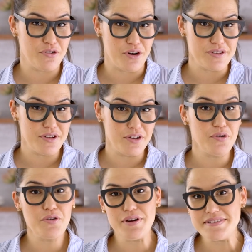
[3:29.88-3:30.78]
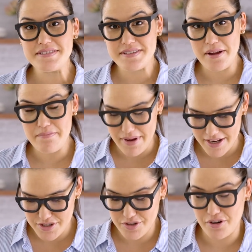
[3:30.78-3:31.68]
grocer or in some
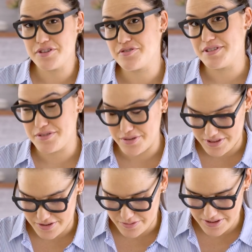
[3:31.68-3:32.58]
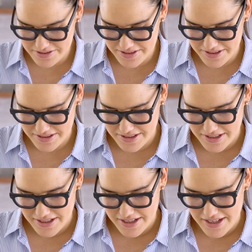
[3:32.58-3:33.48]
major grocery stores as well.
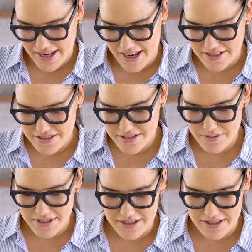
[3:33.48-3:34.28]
And you just want